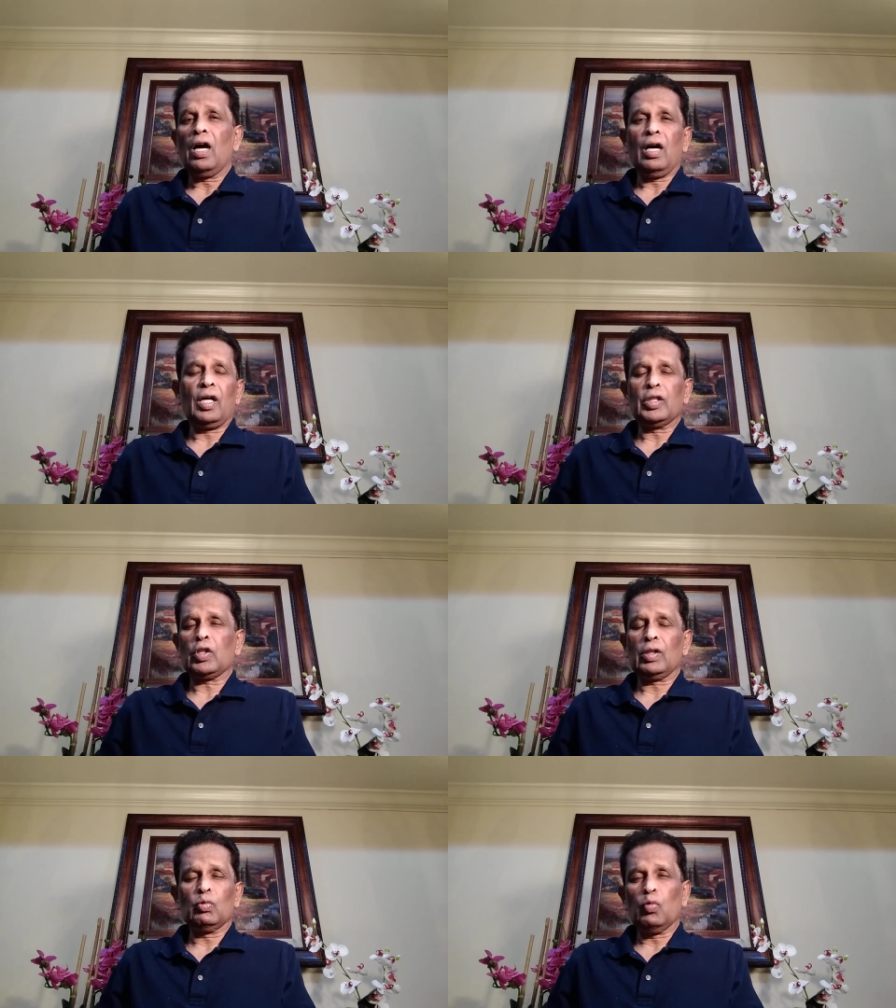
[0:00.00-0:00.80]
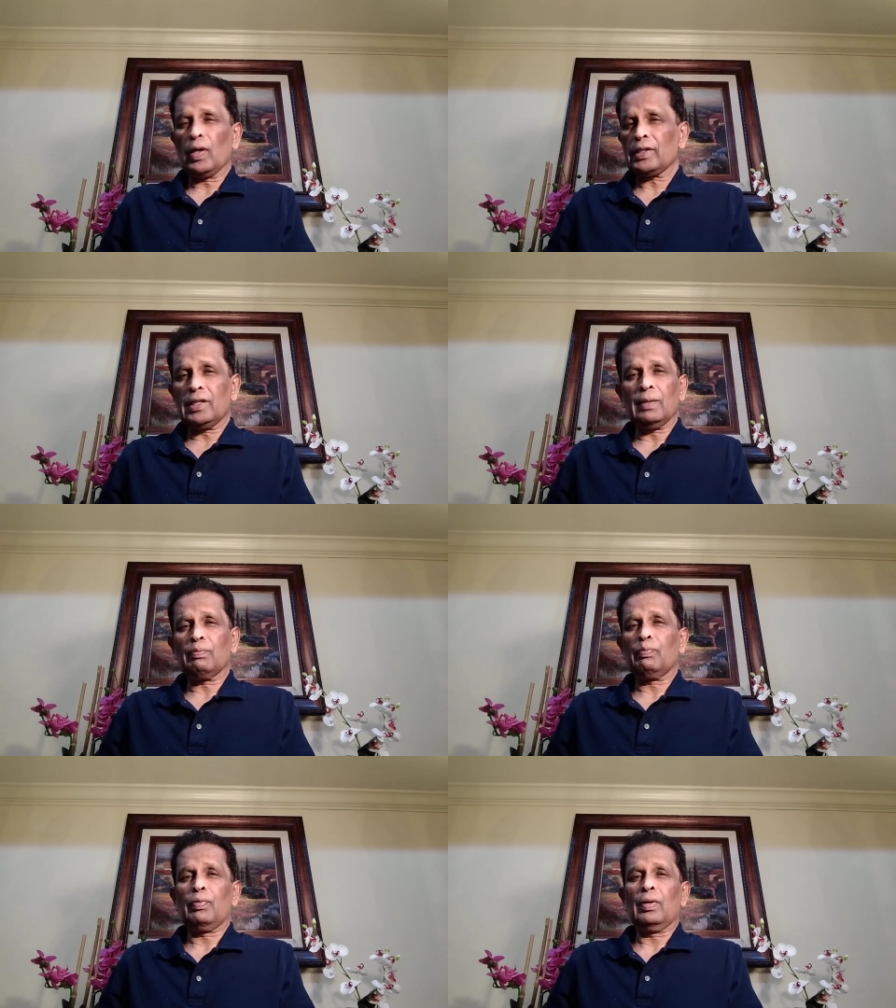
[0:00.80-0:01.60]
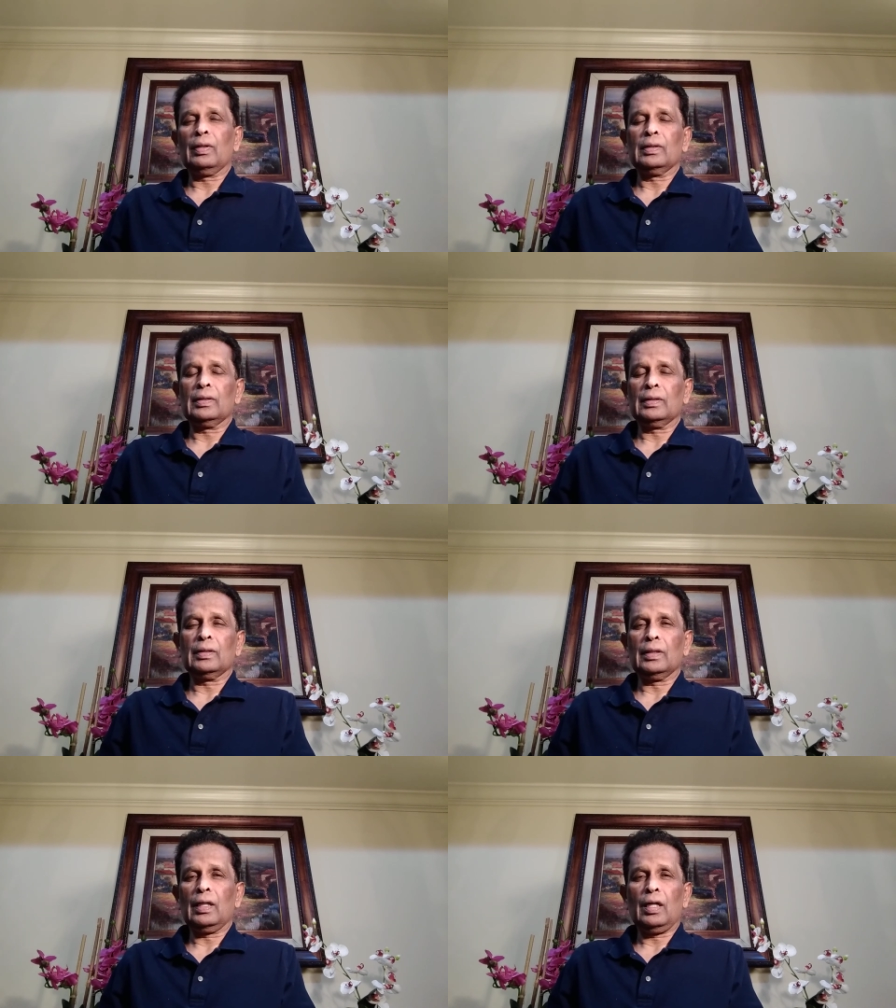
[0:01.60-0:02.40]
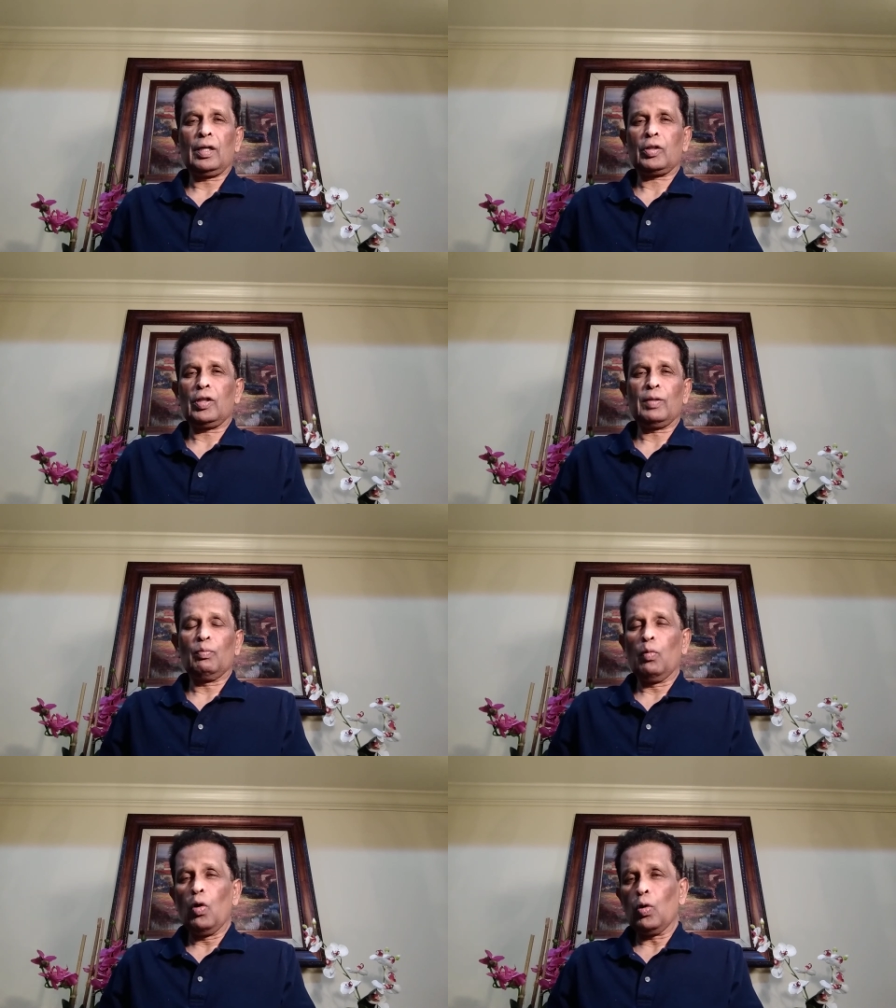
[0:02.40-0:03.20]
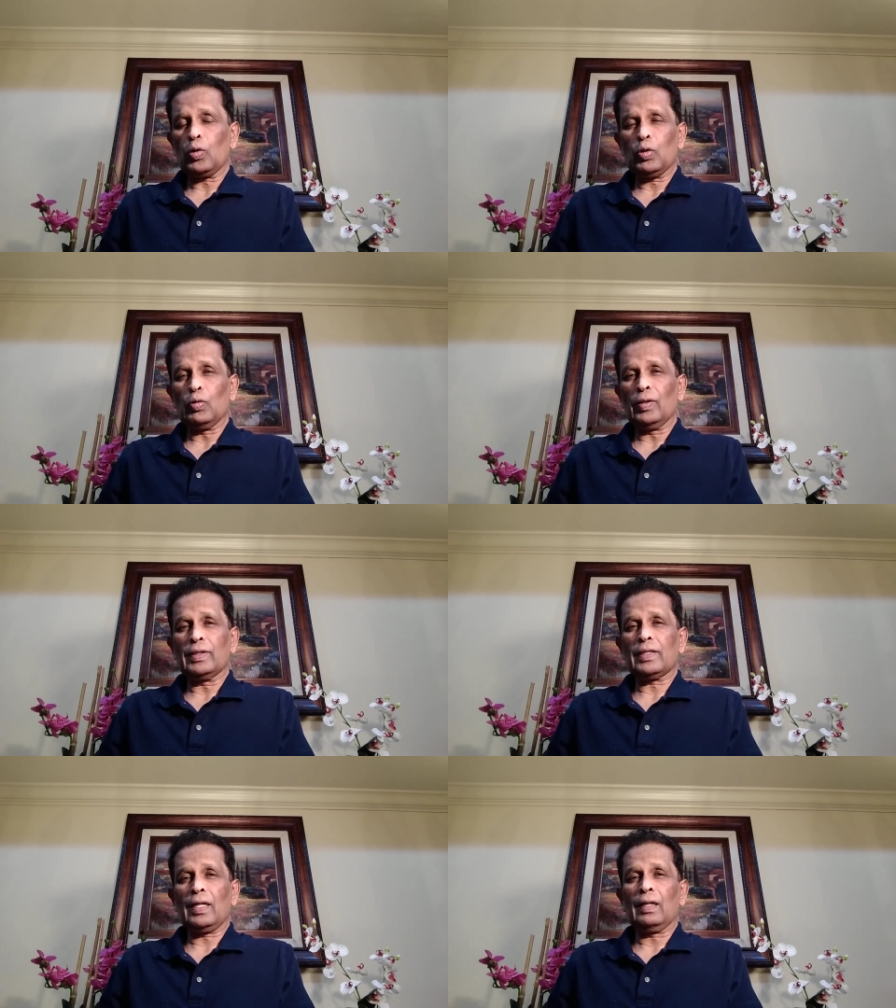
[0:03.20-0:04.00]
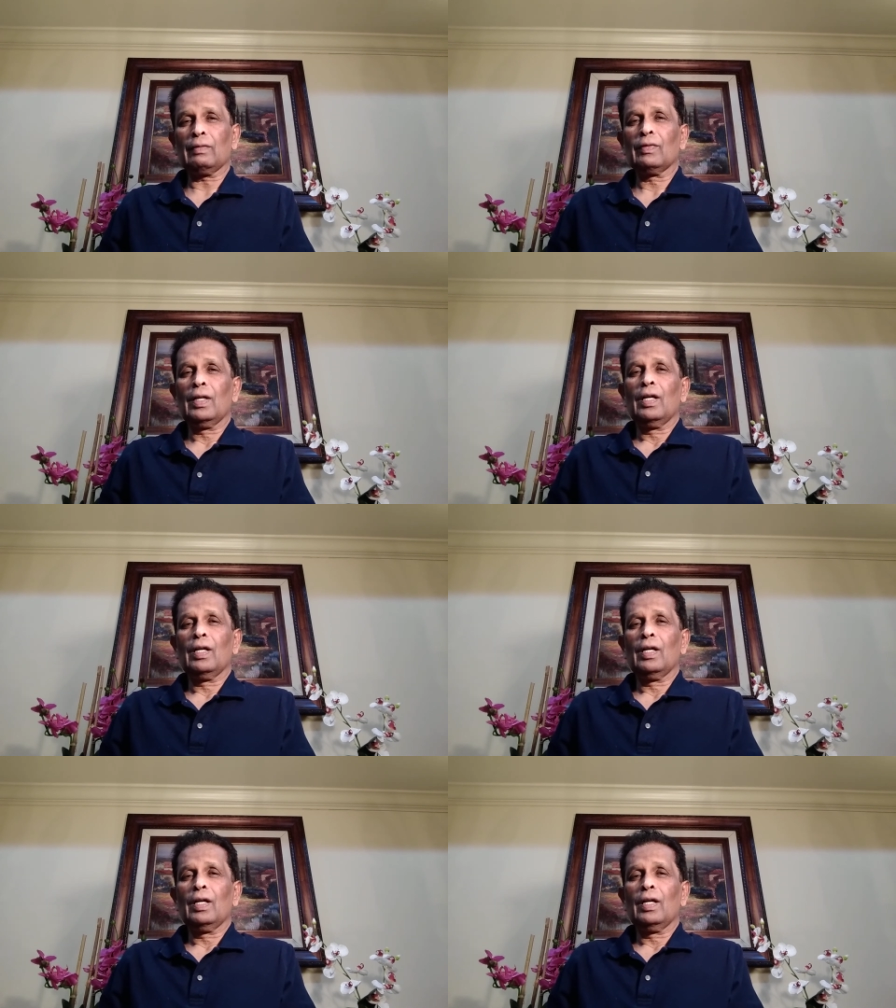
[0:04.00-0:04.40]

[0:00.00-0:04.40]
or you can worship, or you can bow to itself,